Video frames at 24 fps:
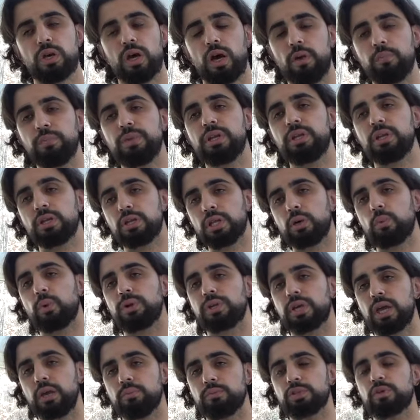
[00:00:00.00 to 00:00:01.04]
immediately what
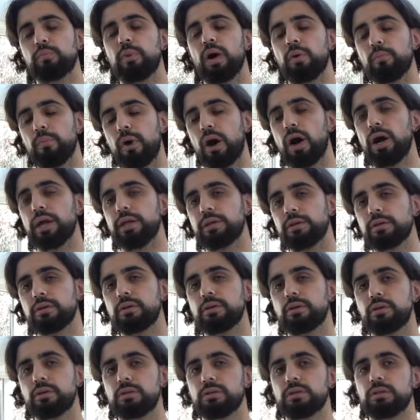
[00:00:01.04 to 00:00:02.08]
came to my mind
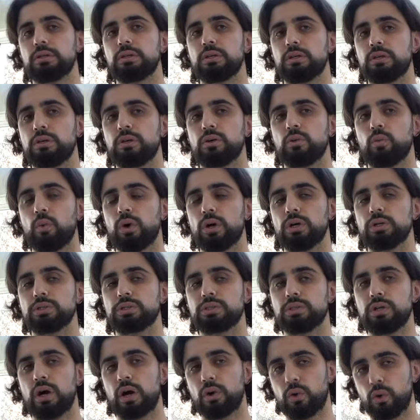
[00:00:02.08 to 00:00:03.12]
was
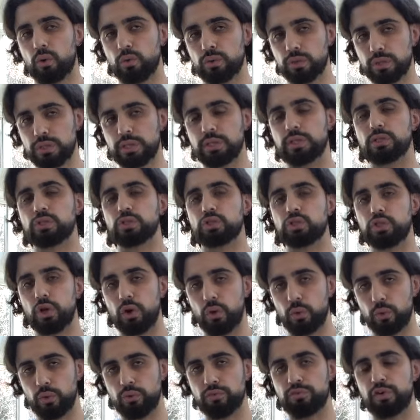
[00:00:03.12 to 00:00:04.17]
not only the
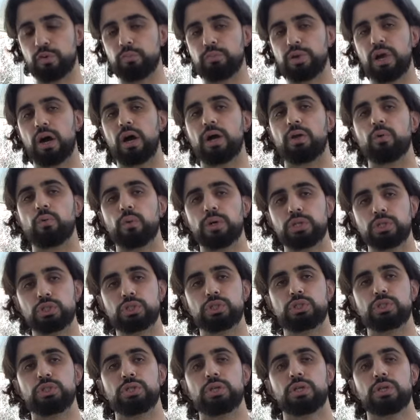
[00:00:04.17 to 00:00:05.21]
stone from behind
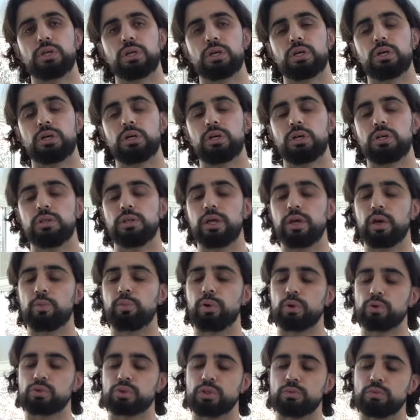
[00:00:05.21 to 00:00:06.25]
which they
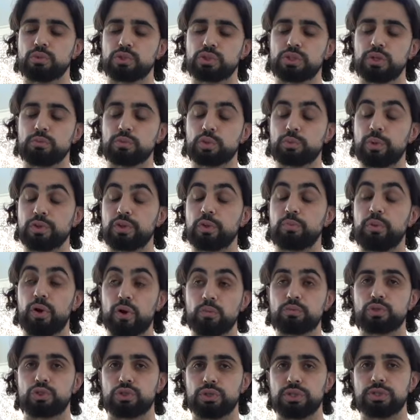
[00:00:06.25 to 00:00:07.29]
opposed the Muslims, but the
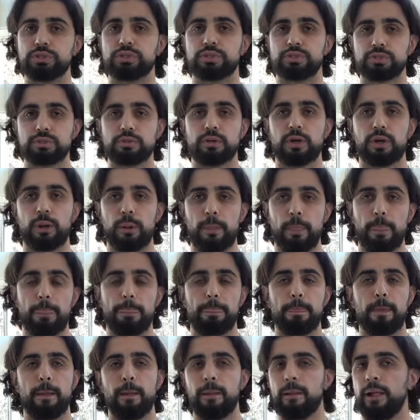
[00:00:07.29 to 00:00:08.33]
palm trees.
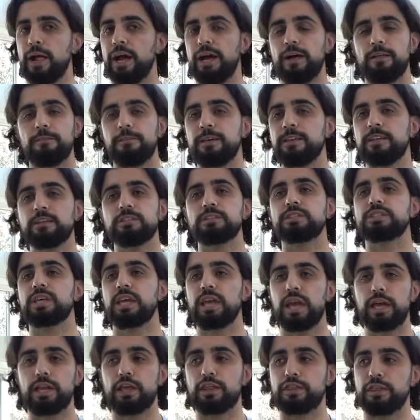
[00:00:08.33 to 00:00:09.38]
And they didn't say
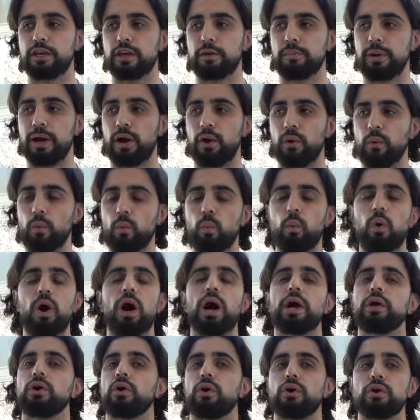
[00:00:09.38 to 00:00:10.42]
anything about
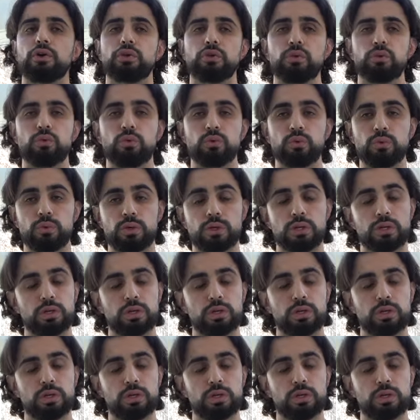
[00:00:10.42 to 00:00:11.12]
why are you